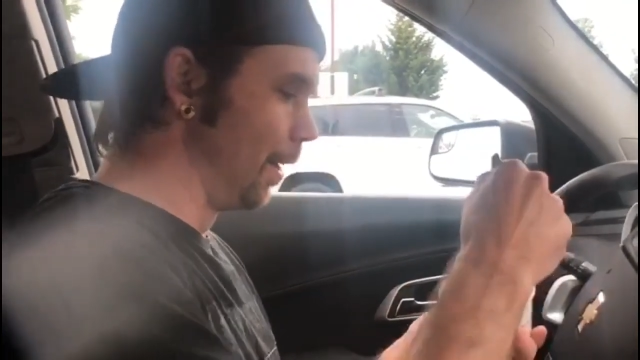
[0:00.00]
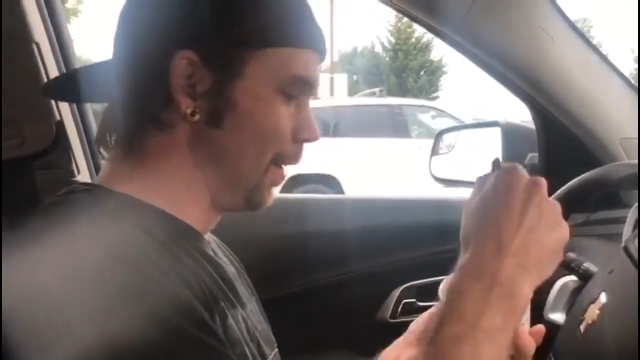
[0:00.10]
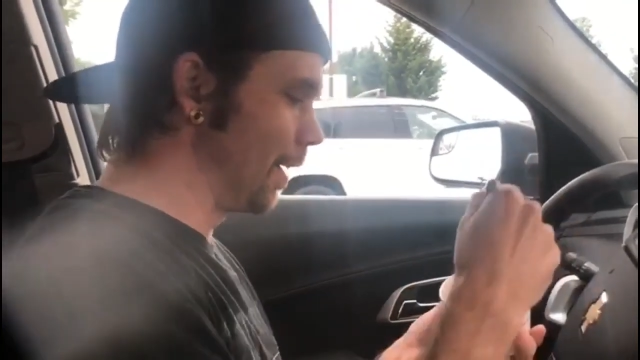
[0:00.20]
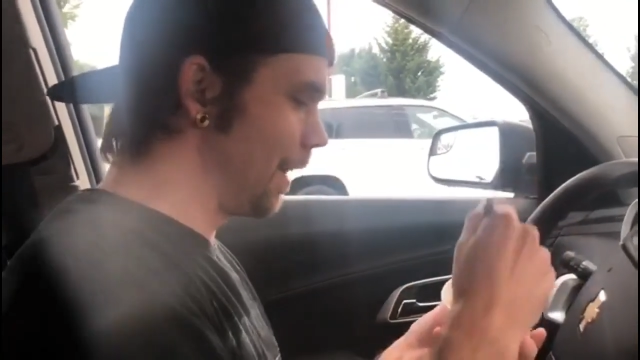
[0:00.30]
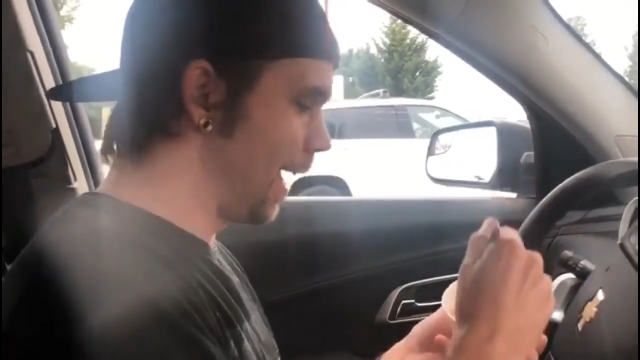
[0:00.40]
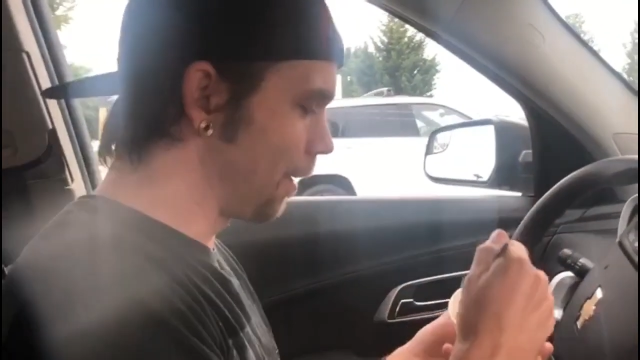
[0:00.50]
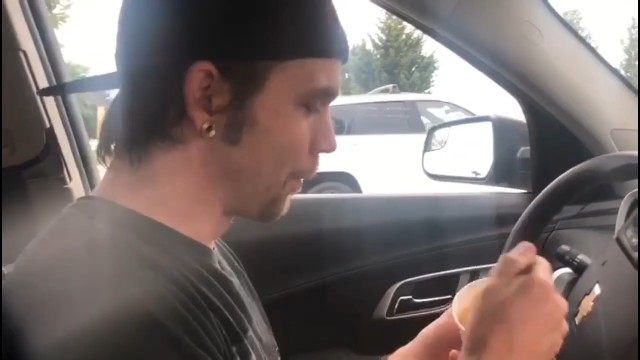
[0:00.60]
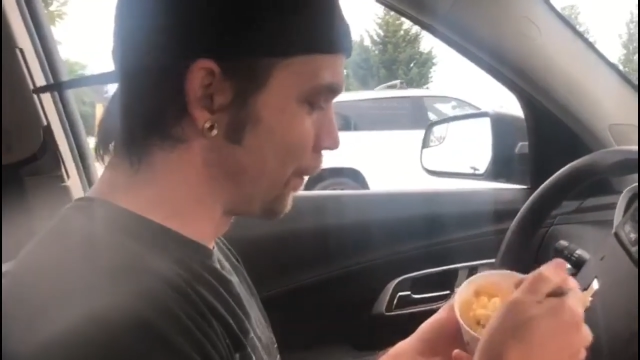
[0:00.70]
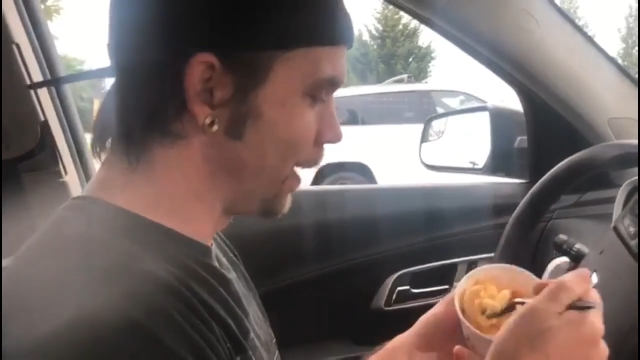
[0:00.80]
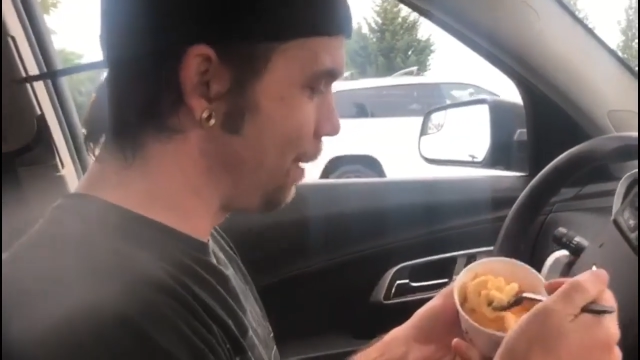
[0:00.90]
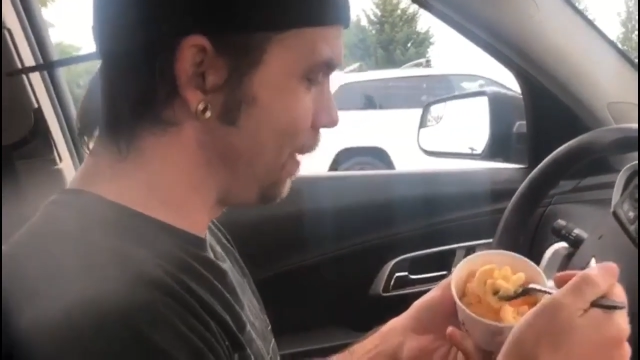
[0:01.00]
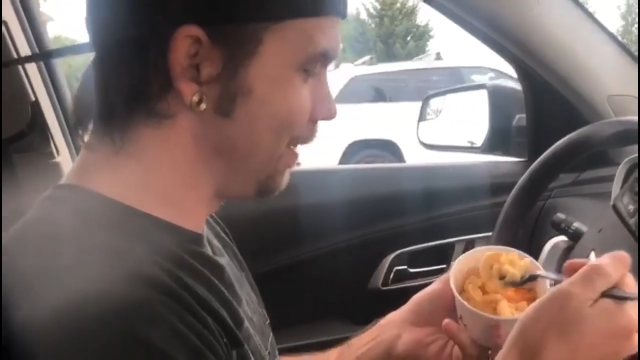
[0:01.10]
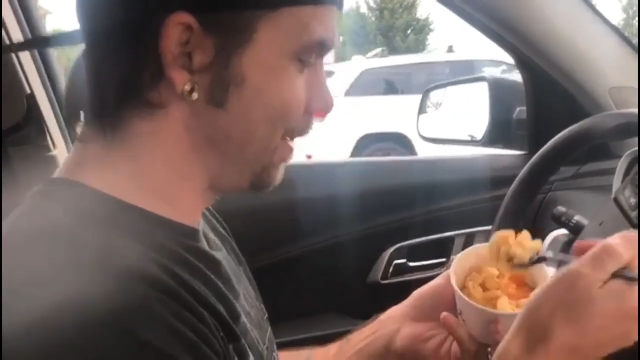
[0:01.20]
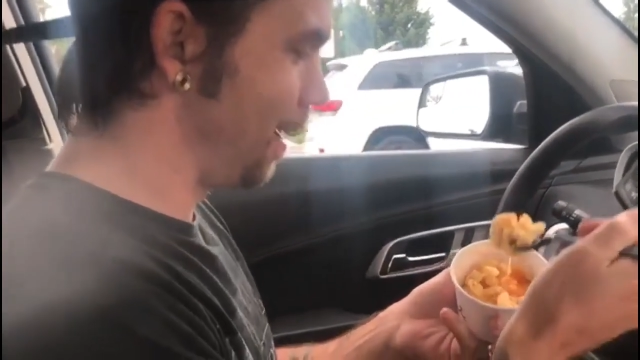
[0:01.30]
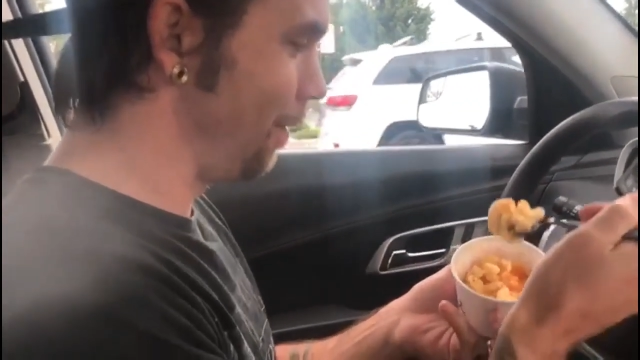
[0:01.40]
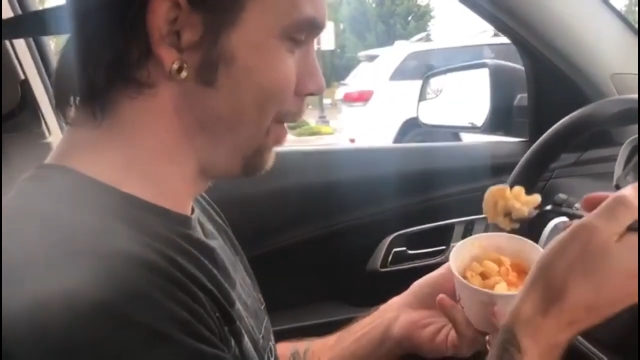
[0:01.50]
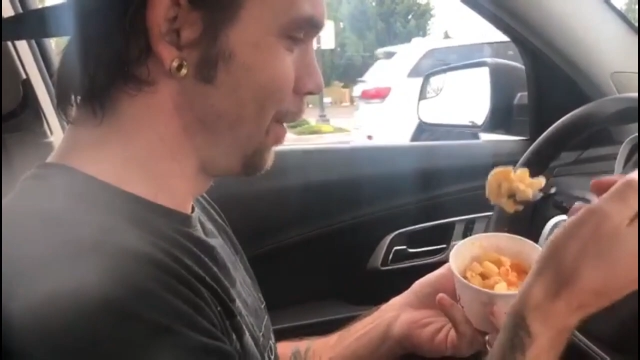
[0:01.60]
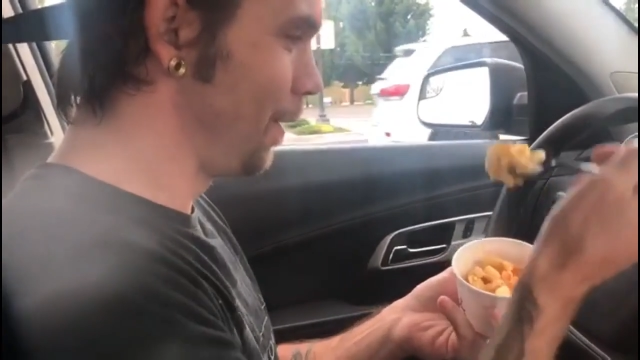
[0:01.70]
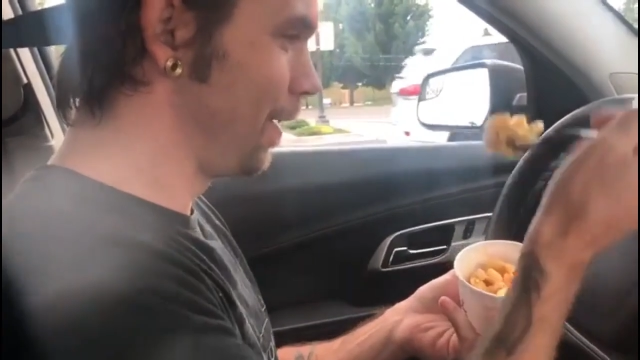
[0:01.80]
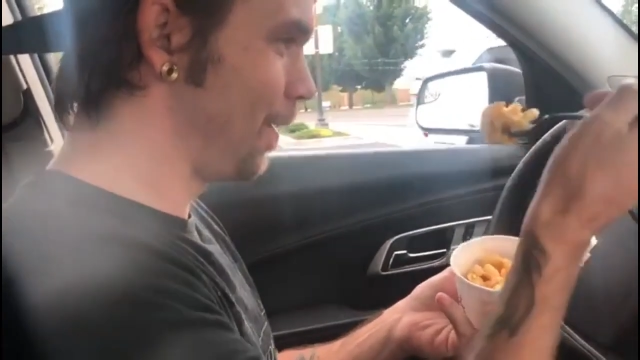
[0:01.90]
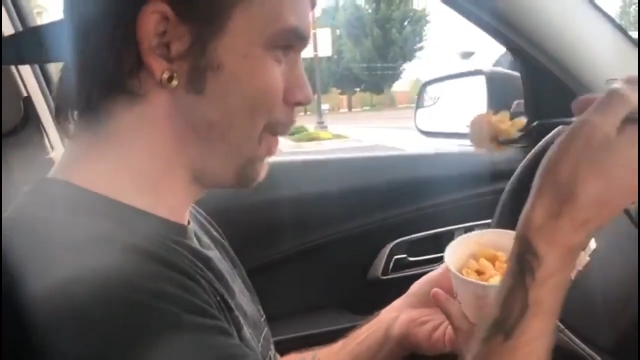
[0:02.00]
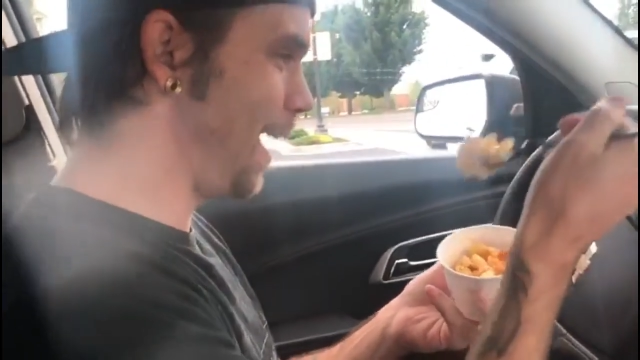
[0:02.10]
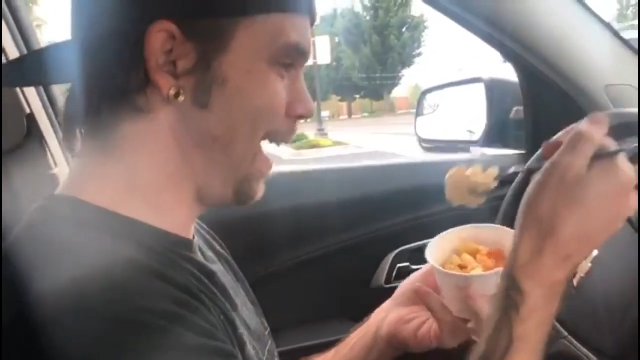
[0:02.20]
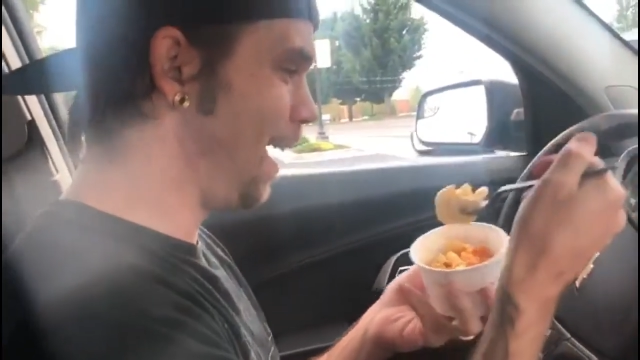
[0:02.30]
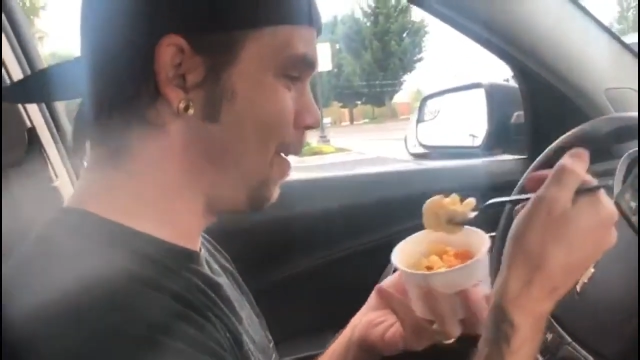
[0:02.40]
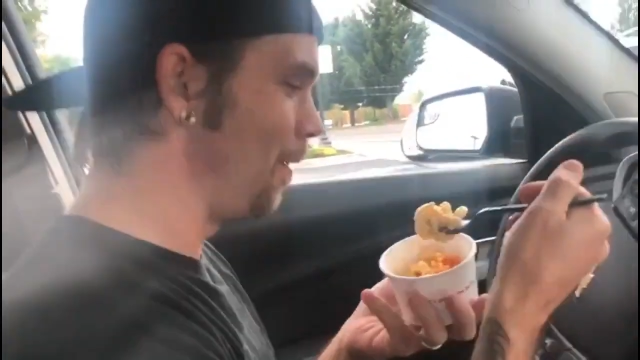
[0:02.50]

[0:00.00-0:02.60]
Look at that creamy stuff. Wow.